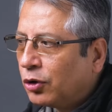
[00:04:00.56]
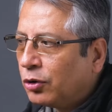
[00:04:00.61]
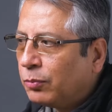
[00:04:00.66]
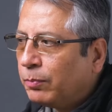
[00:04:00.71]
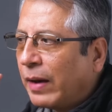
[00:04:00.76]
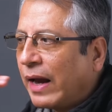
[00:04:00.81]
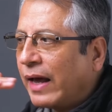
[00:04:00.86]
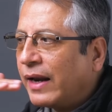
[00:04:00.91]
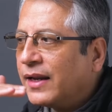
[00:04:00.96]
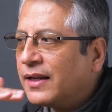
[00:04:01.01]
a
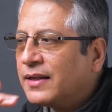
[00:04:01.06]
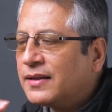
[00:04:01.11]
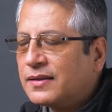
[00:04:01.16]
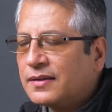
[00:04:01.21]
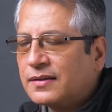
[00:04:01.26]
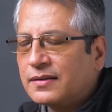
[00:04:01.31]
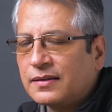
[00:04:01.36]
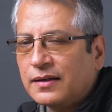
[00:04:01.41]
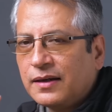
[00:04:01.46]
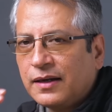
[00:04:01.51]
good
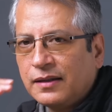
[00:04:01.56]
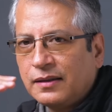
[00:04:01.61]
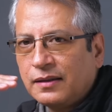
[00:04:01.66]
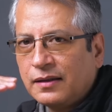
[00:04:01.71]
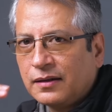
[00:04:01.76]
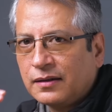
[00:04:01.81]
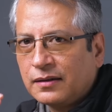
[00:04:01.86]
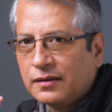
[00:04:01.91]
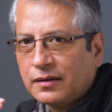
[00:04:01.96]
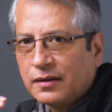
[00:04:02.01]
balance
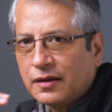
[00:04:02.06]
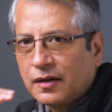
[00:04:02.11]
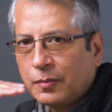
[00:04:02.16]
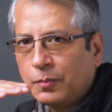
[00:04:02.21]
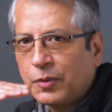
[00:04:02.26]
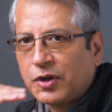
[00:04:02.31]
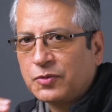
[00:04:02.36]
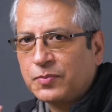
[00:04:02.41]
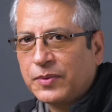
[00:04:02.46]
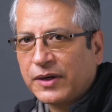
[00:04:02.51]
in the
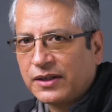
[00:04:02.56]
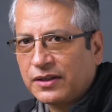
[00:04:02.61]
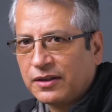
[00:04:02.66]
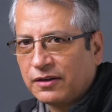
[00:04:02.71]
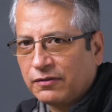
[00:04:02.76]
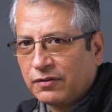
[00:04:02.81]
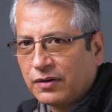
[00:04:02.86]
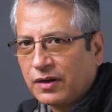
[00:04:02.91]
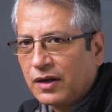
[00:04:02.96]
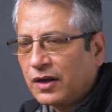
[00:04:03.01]

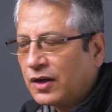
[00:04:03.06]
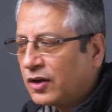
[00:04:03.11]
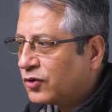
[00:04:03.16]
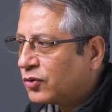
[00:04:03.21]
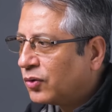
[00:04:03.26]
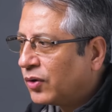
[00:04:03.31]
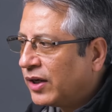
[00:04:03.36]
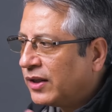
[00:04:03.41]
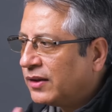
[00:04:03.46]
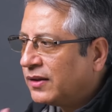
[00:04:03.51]
perspective.
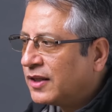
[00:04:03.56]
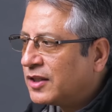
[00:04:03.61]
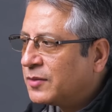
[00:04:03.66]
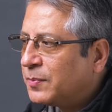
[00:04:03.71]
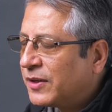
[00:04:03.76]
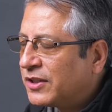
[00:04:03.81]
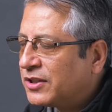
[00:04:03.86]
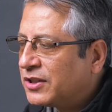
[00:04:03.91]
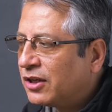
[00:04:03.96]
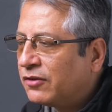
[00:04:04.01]
So in this
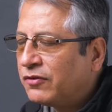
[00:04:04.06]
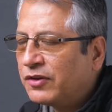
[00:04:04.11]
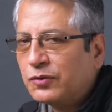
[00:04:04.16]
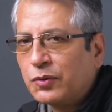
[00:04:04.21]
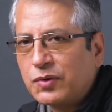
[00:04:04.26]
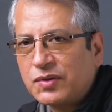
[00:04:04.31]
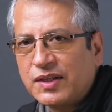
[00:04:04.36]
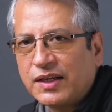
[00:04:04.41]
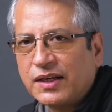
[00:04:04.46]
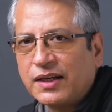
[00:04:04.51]
picture
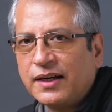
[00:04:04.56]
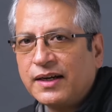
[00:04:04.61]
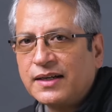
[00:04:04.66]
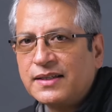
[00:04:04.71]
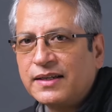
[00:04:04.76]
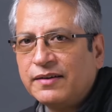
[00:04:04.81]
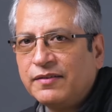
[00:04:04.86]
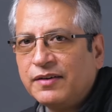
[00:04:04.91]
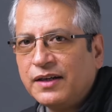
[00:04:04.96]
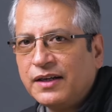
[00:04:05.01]
which was taken
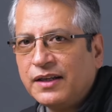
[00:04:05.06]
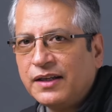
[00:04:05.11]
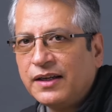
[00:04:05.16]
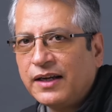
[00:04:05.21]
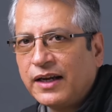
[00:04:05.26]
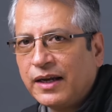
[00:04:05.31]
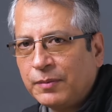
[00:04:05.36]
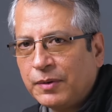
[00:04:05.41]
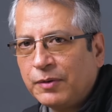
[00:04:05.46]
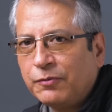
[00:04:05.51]
at
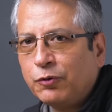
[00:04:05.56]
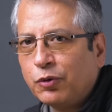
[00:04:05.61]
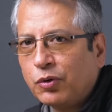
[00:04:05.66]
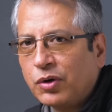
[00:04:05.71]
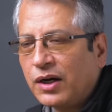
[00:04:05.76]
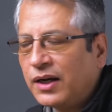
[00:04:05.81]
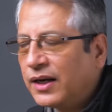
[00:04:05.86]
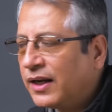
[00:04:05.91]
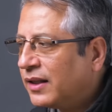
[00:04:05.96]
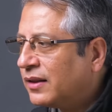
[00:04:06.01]
seventy millimeter
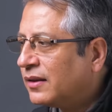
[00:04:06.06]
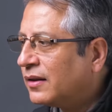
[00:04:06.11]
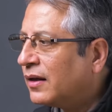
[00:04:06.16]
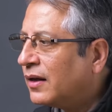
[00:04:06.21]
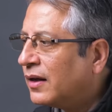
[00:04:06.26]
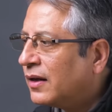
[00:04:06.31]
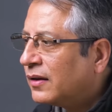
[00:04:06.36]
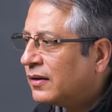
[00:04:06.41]
focal length,